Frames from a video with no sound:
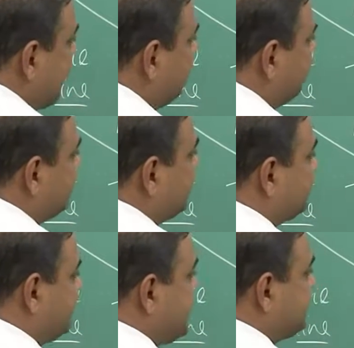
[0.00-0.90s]
am
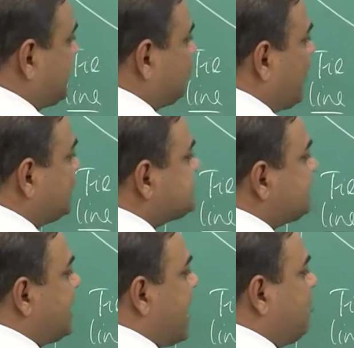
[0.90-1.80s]
seeing that once
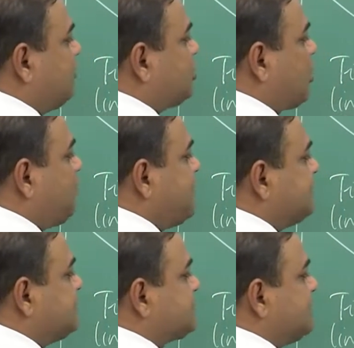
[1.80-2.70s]
I am
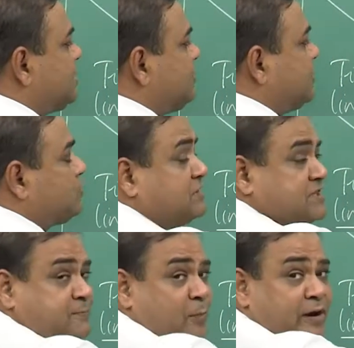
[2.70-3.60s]
dropping this liquid to
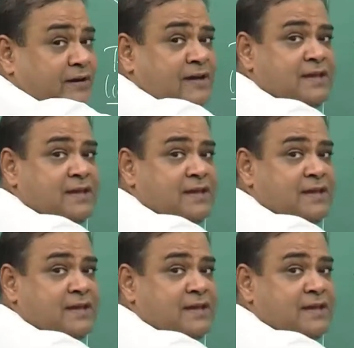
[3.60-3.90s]
this point,